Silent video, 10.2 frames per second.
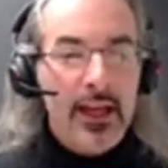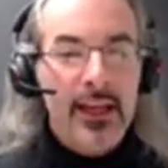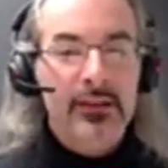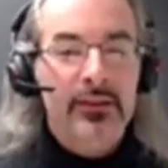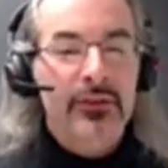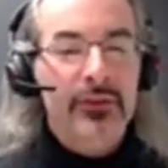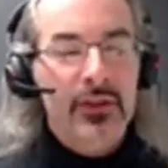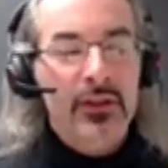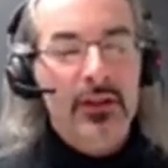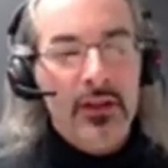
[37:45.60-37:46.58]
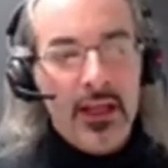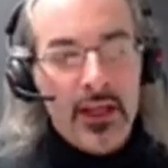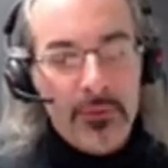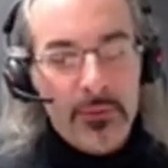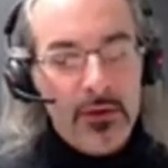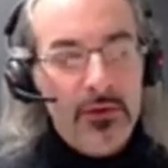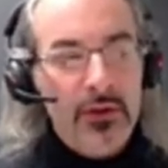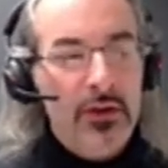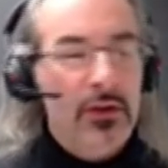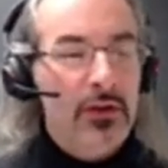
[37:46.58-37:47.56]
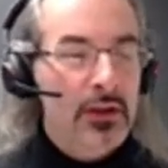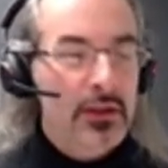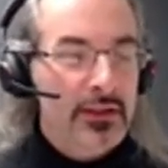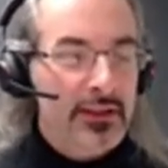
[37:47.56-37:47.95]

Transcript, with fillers: And uh, as we all know,